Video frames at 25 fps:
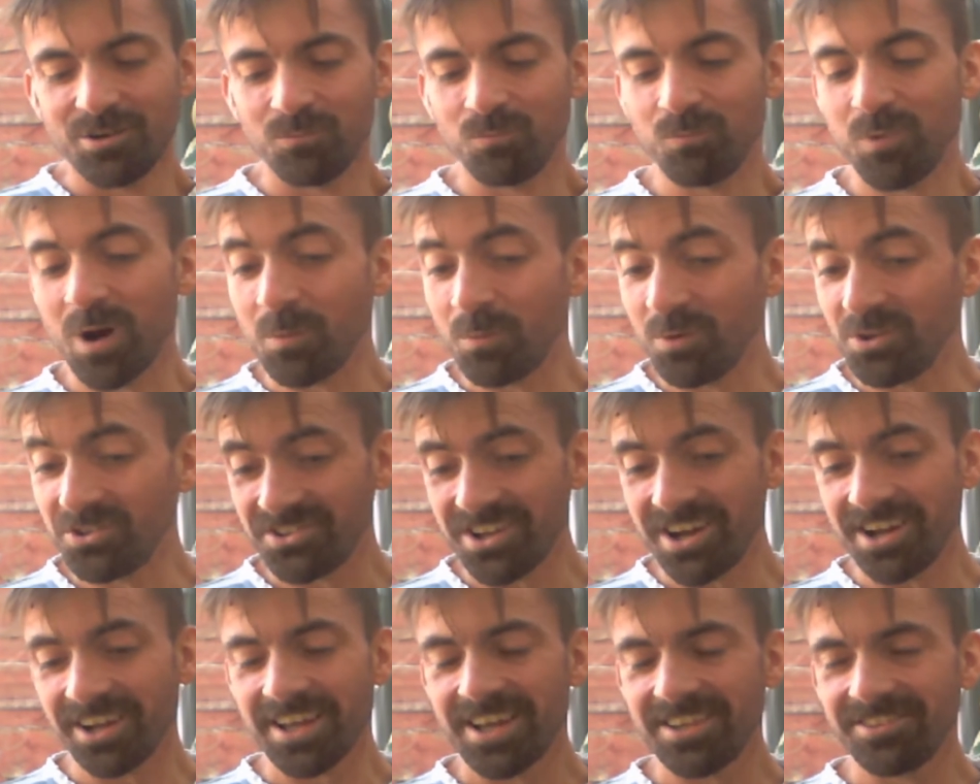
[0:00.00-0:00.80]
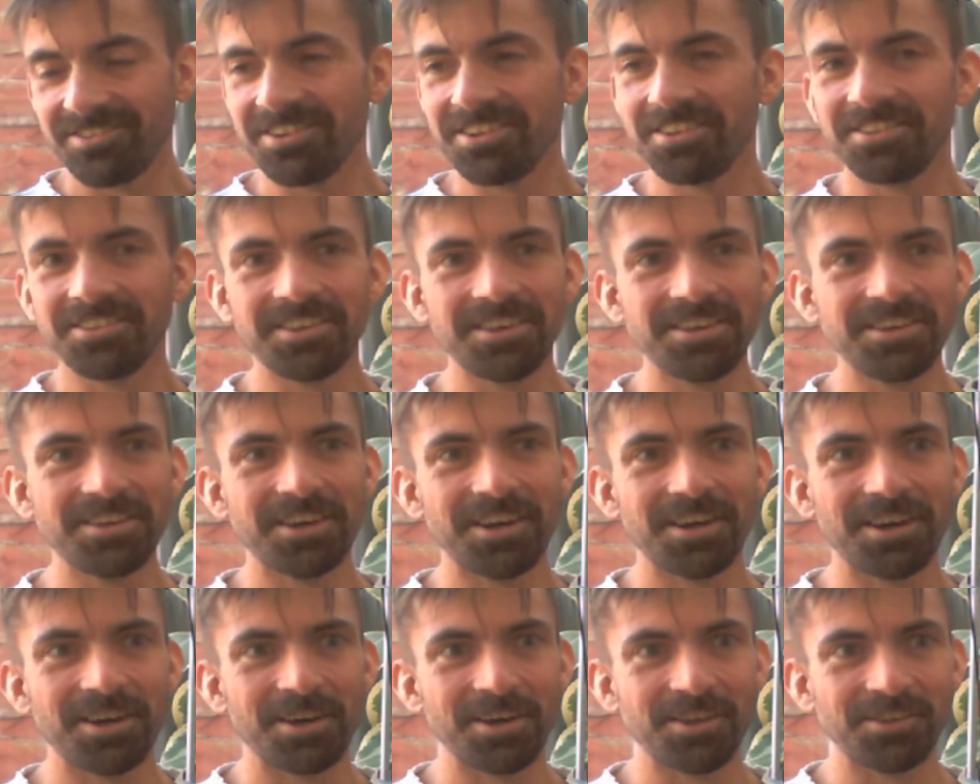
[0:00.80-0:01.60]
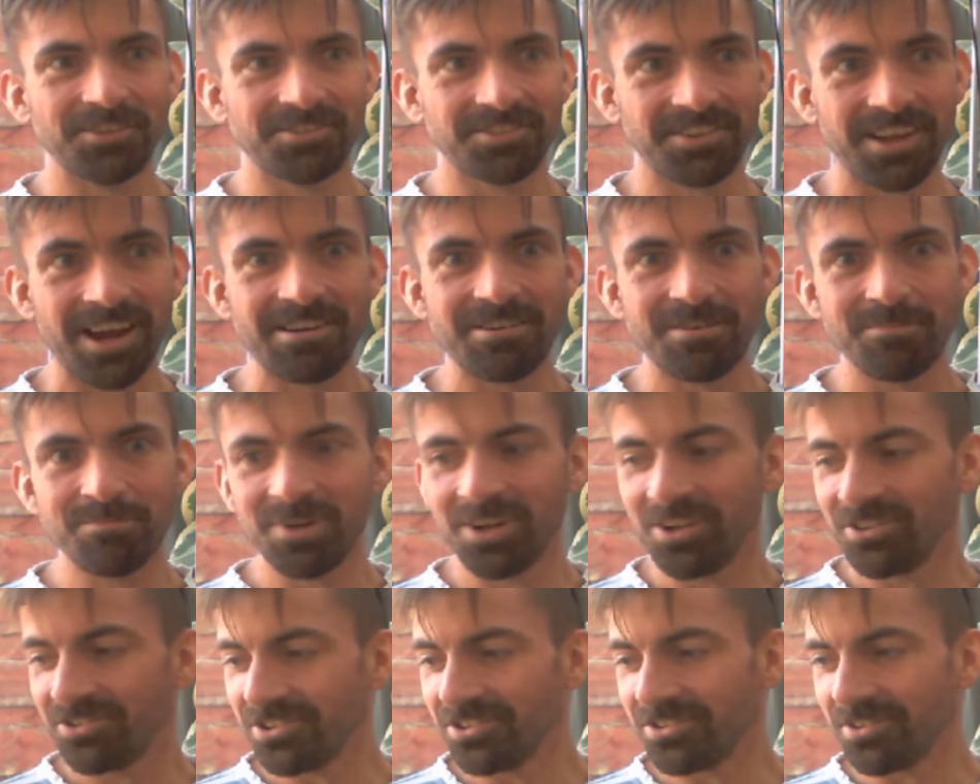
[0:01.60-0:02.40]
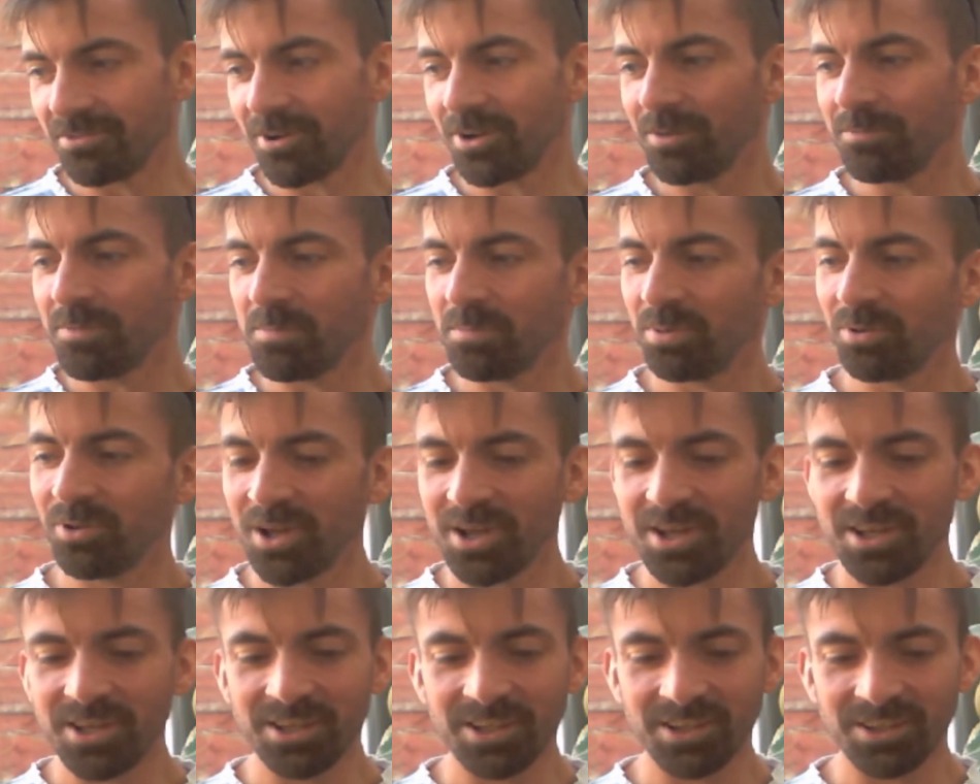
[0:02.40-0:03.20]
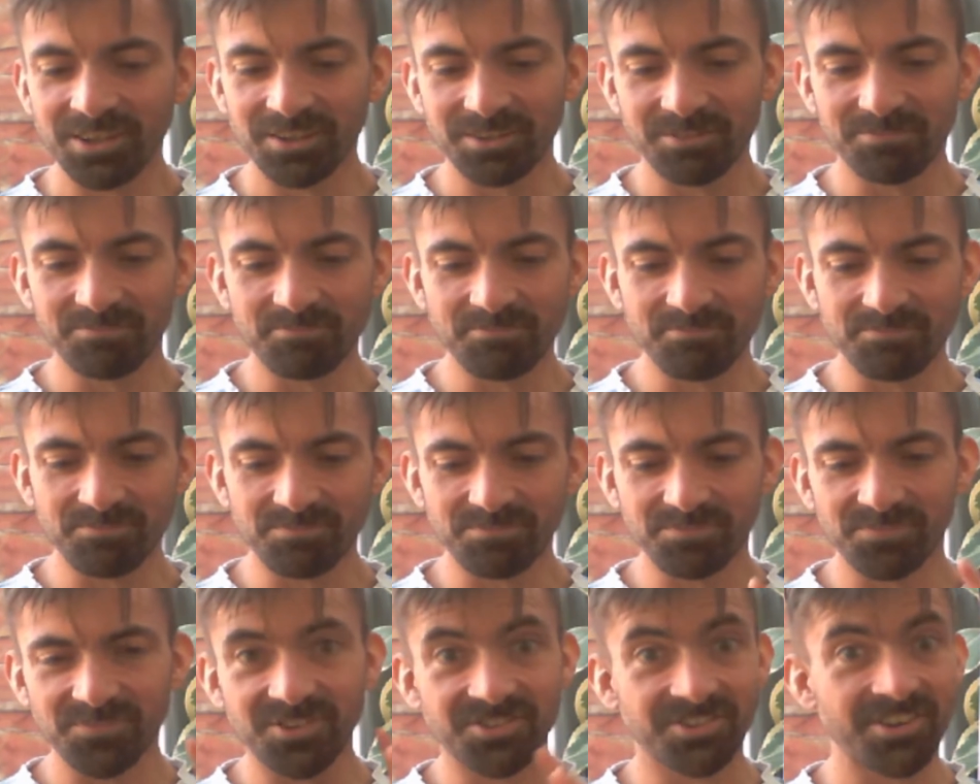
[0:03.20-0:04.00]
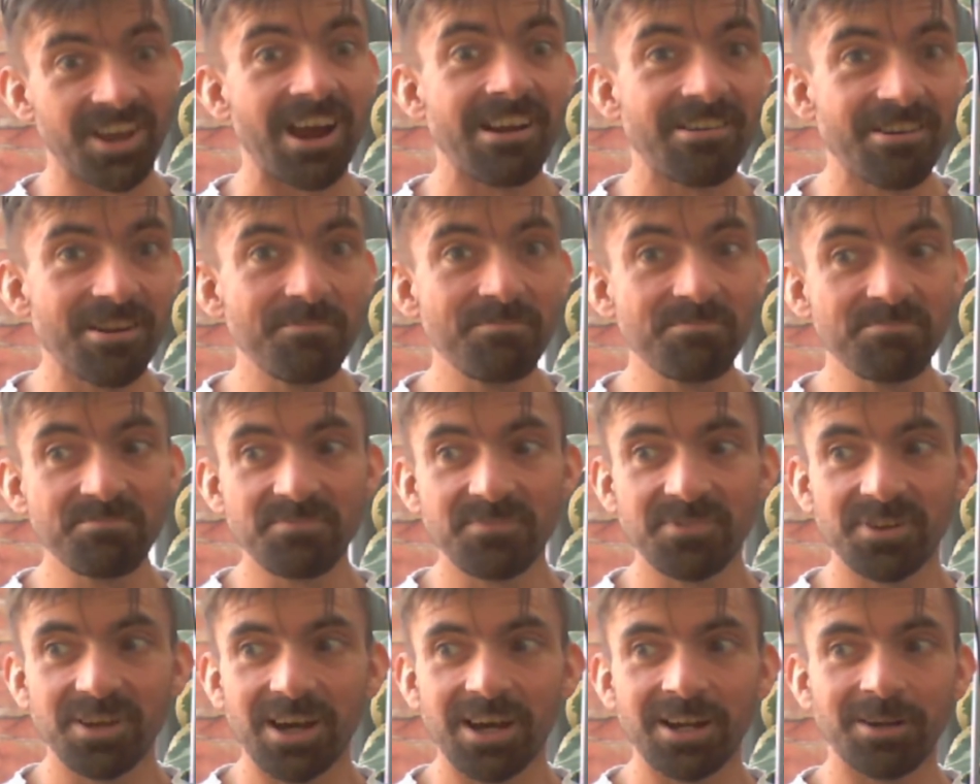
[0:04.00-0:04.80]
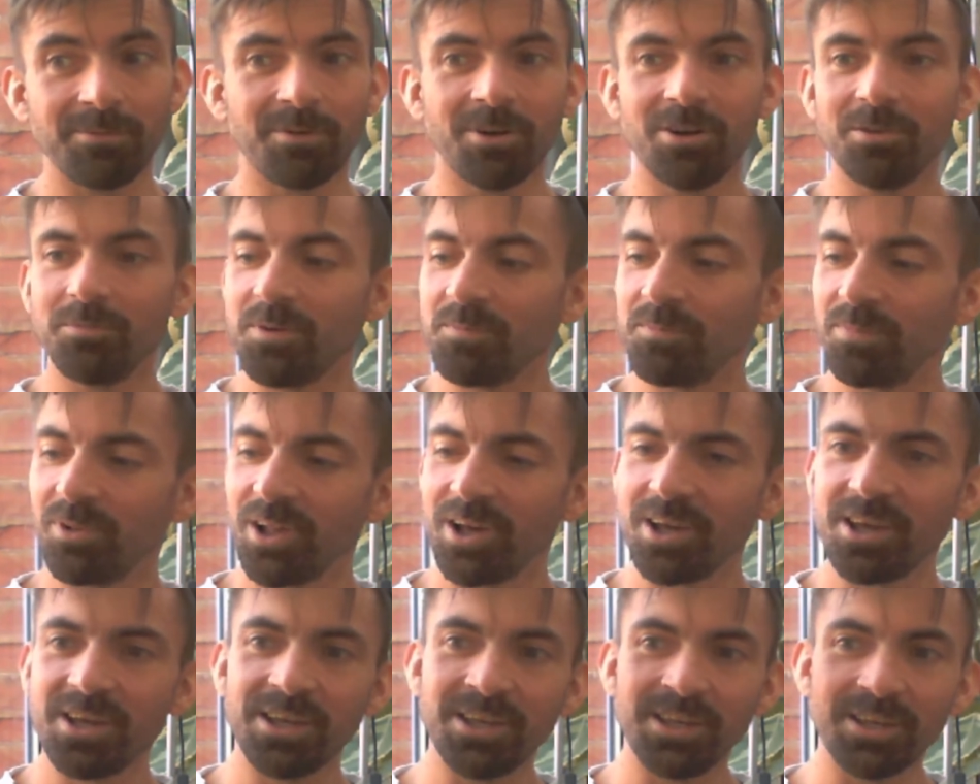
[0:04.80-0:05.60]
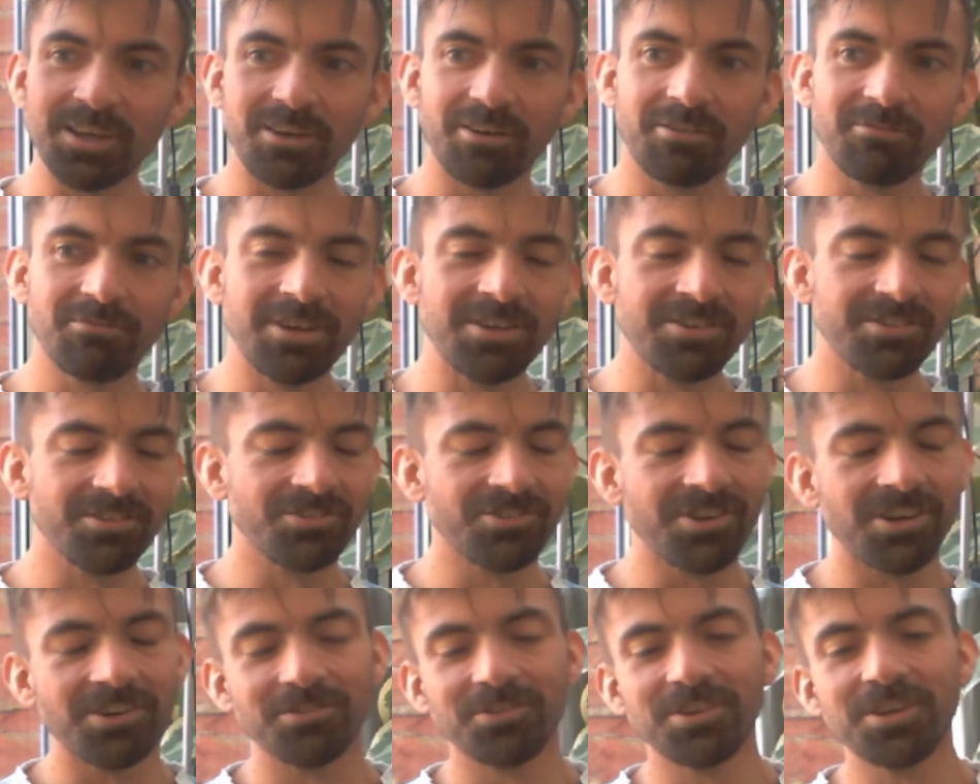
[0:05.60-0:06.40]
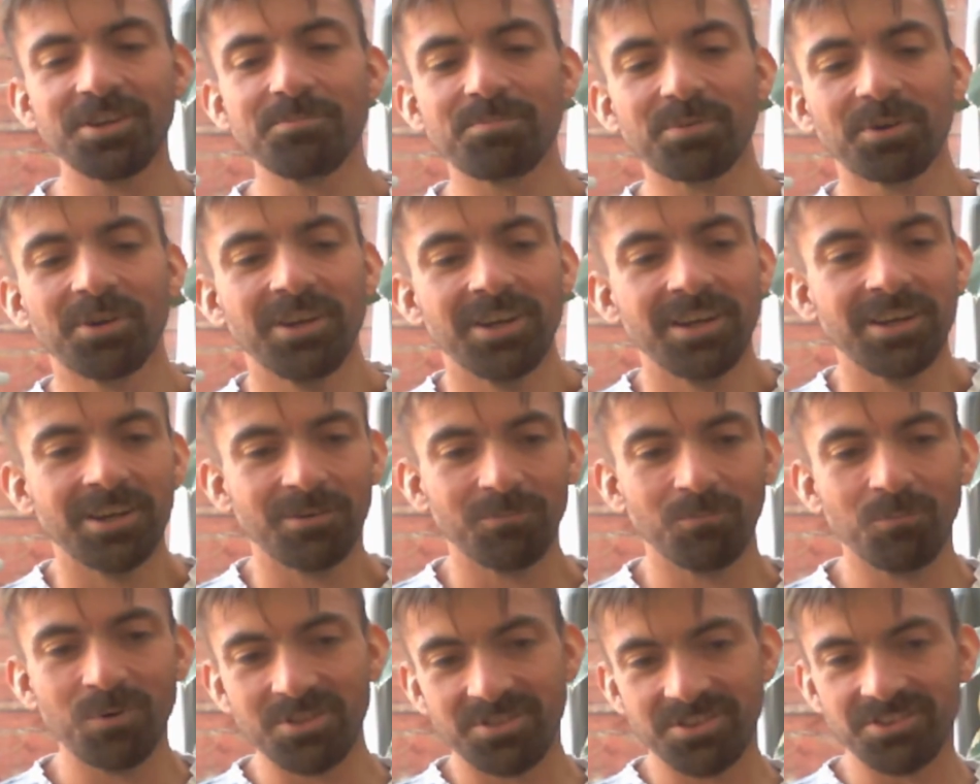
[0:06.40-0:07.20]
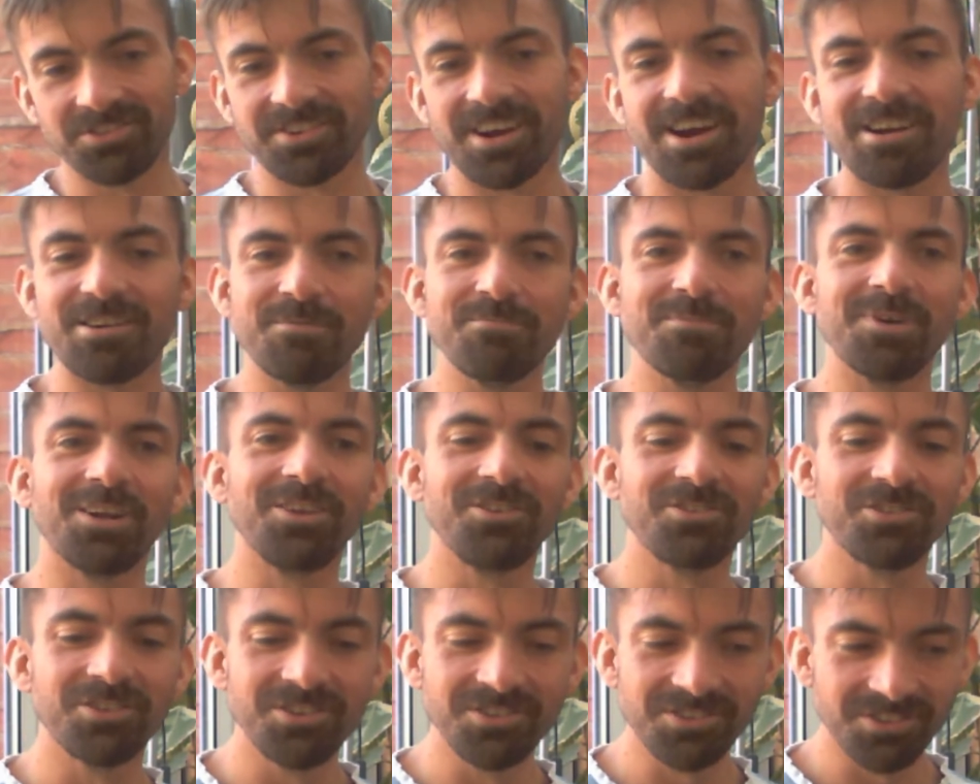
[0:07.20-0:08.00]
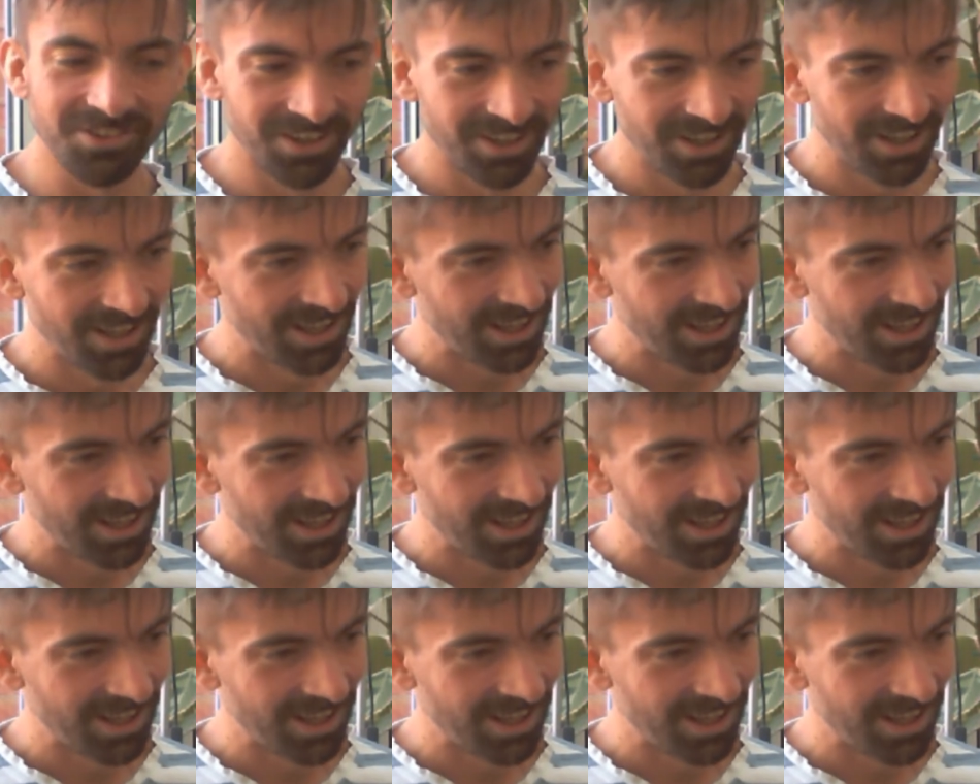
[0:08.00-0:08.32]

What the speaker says: when we start getting the Skyrim miniatures, I'm going to be playing Skyrim, and I'm going to be playing Rangers of Shadow Deep with the Skyrim miniatures.